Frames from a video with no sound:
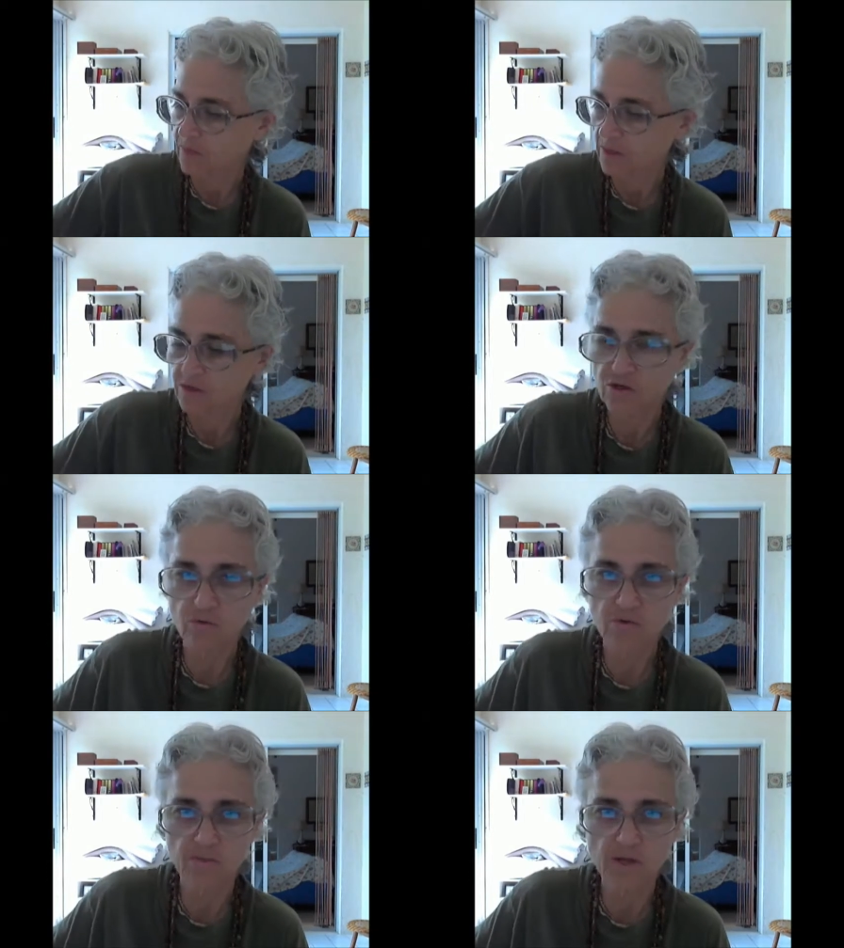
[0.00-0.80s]
So
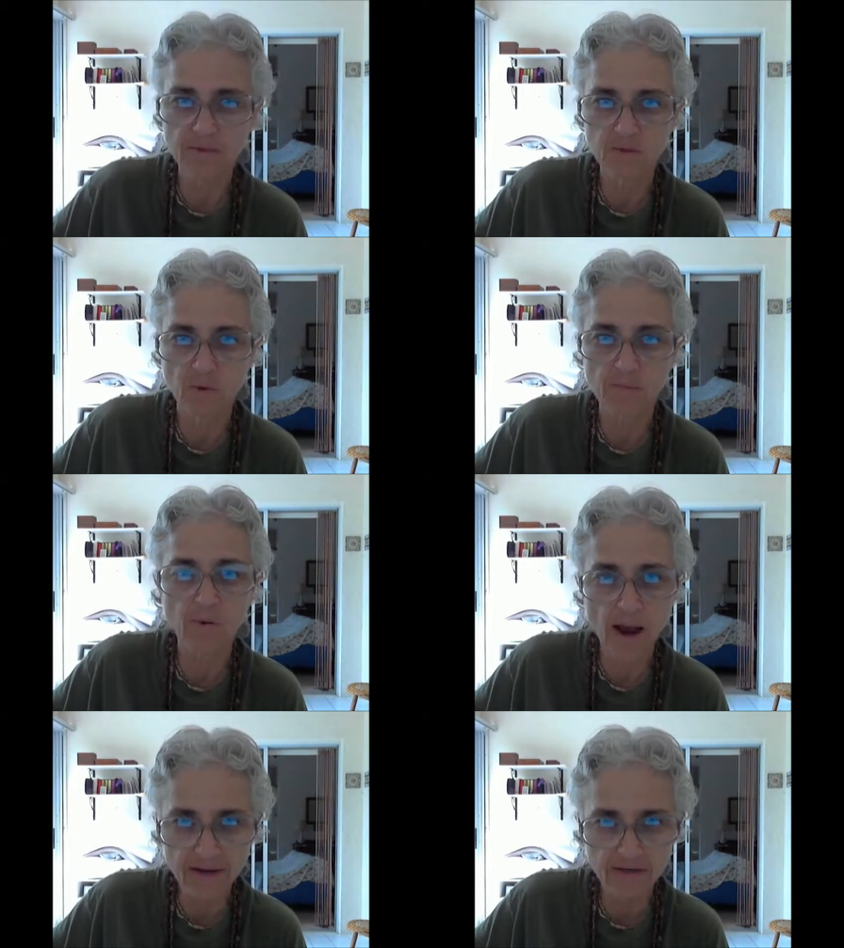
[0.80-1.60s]
sometimes we're
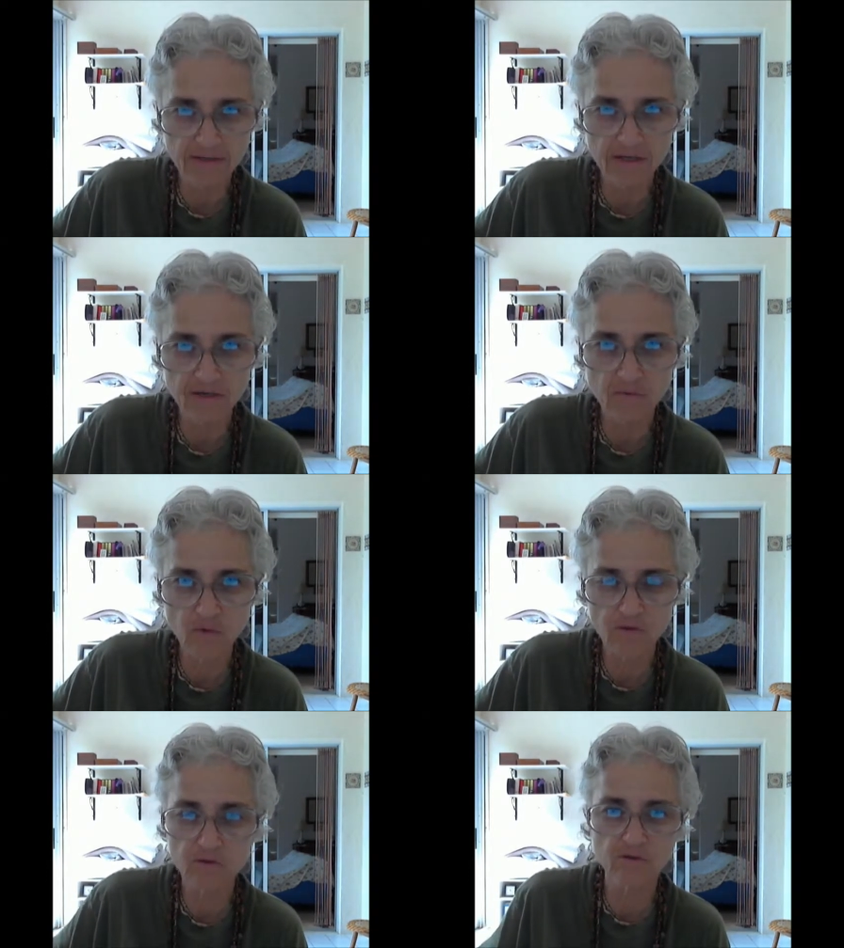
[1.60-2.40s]
practicing
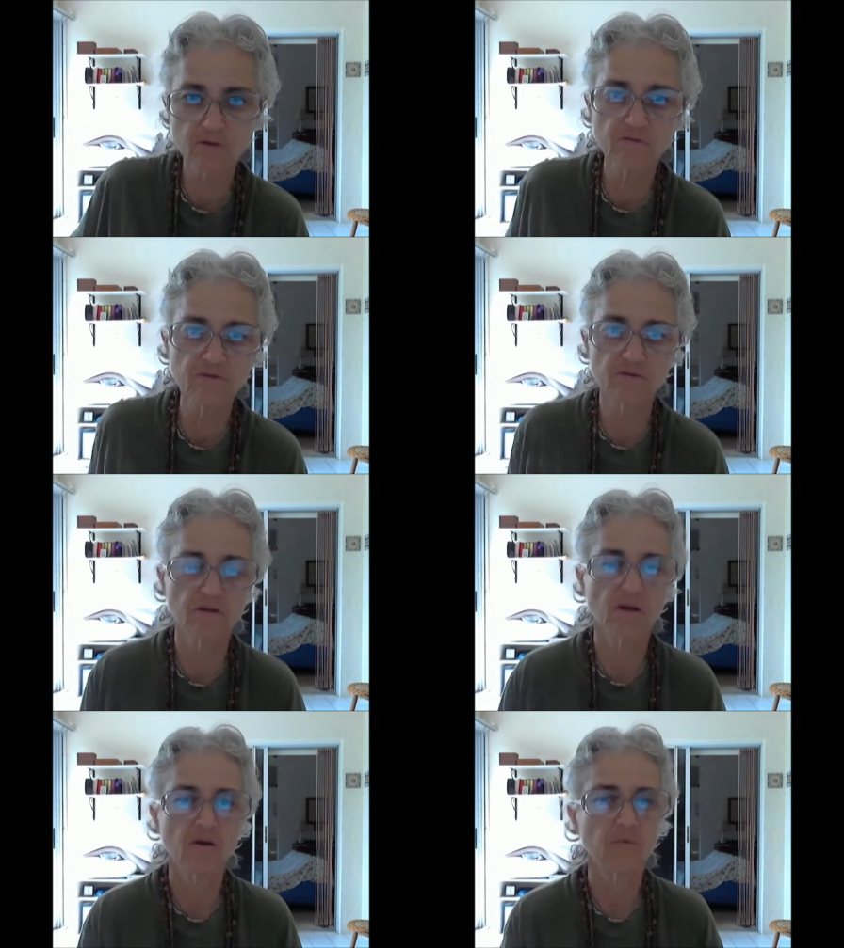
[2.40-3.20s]
devotional service.
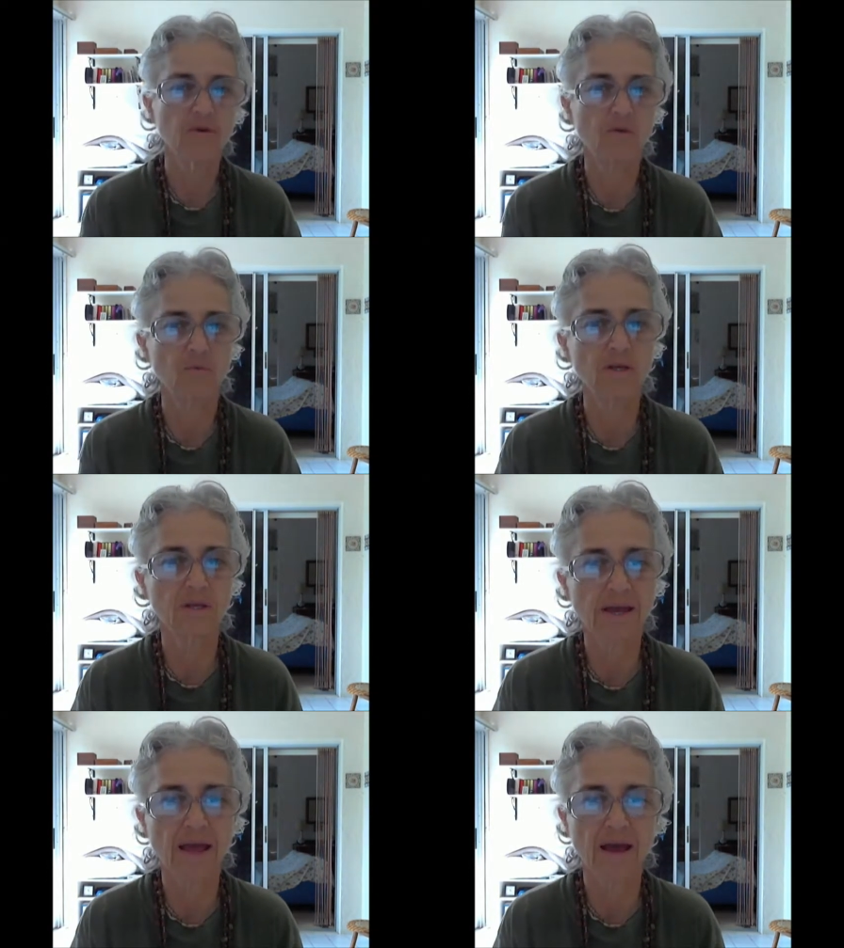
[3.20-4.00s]
We don't really
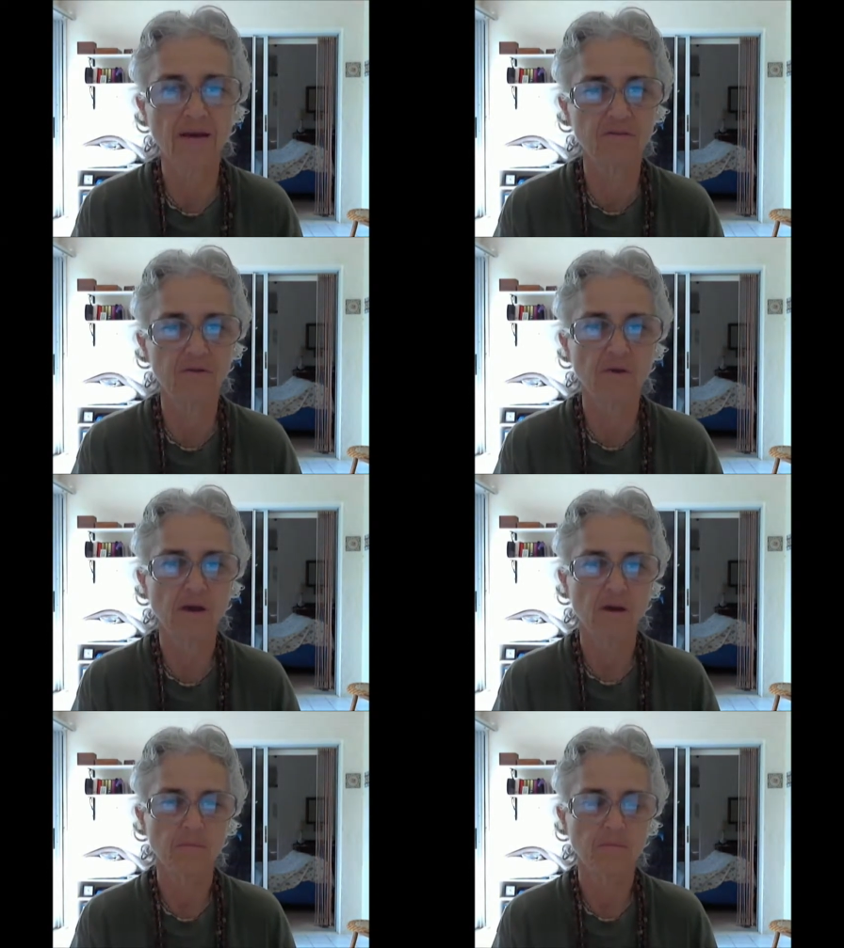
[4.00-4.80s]
have a
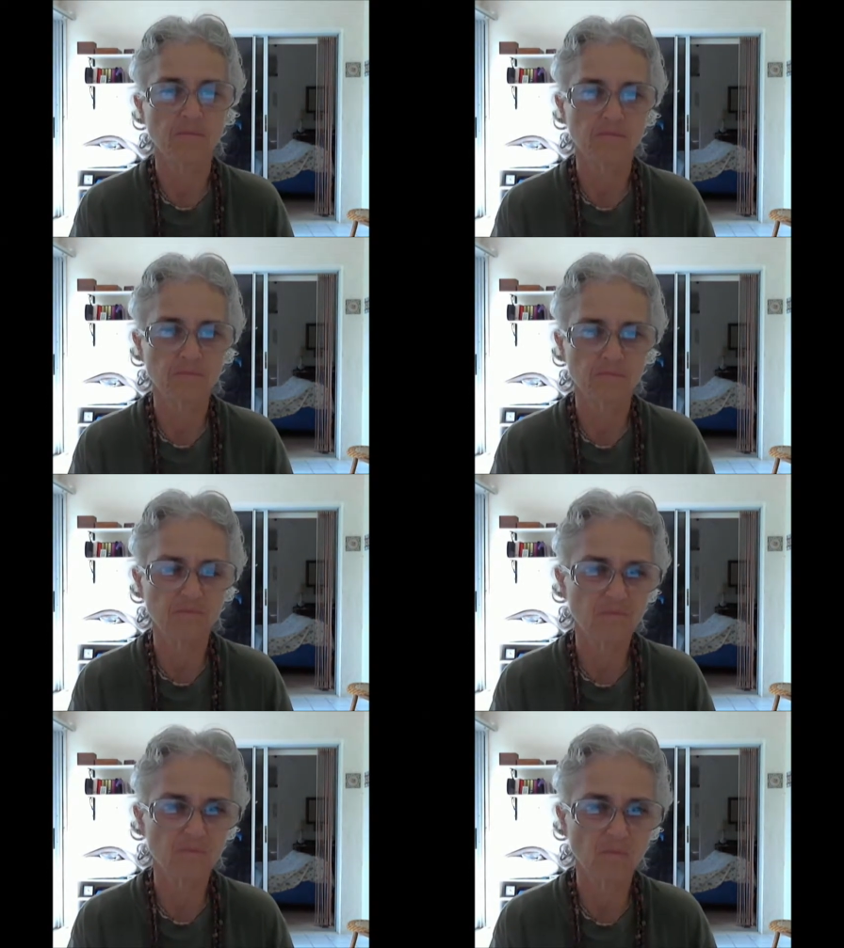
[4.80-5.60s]

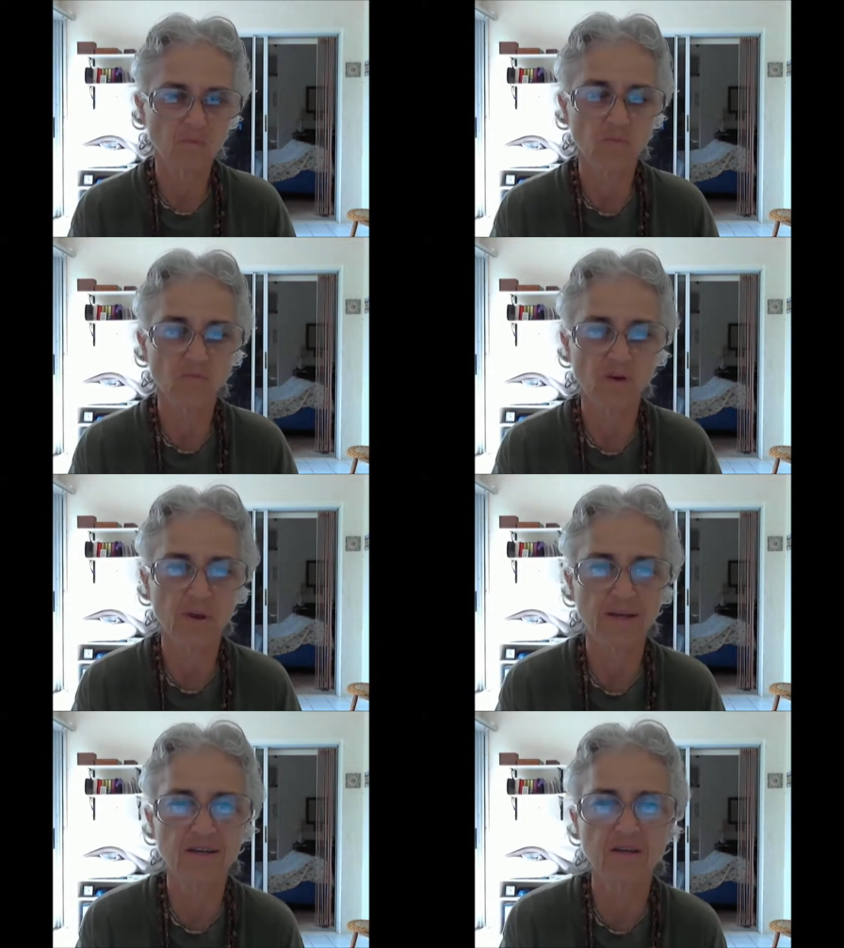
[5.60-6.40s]
very
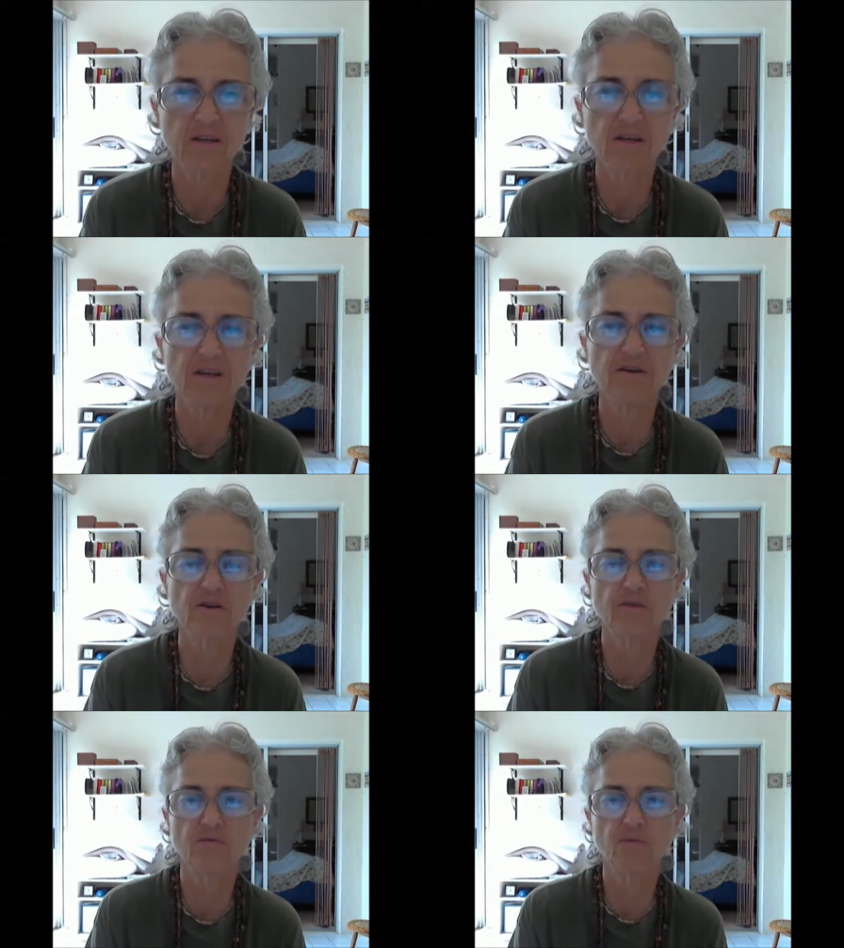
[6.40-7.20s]

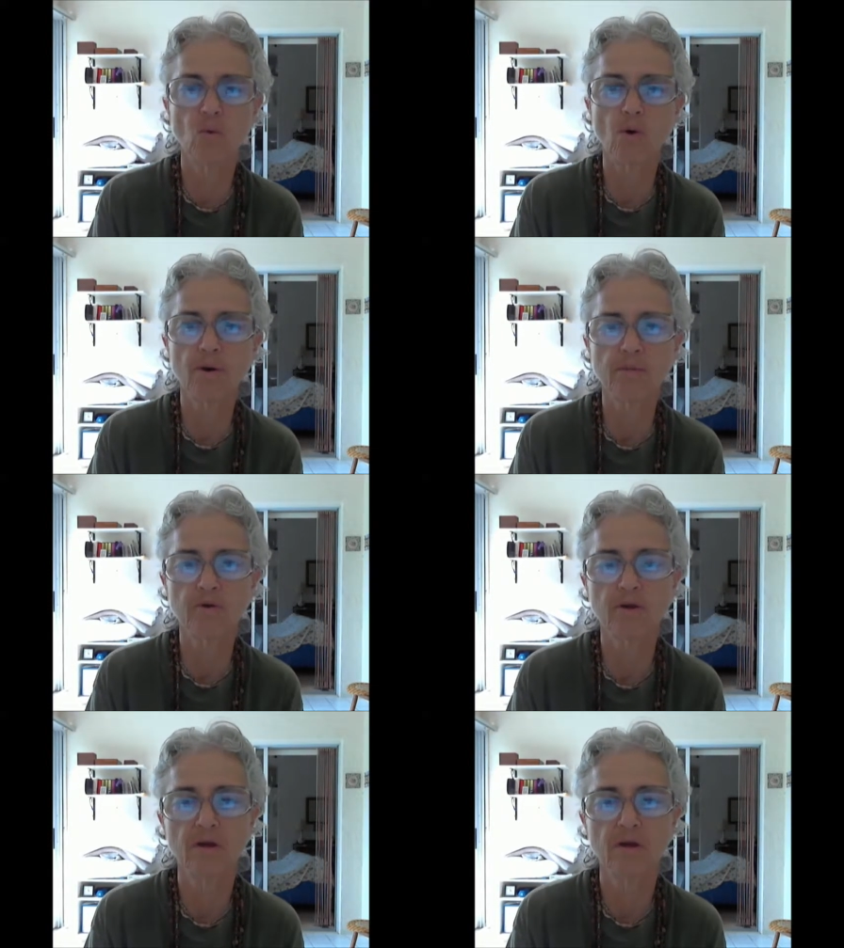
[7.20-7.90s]
clear, formed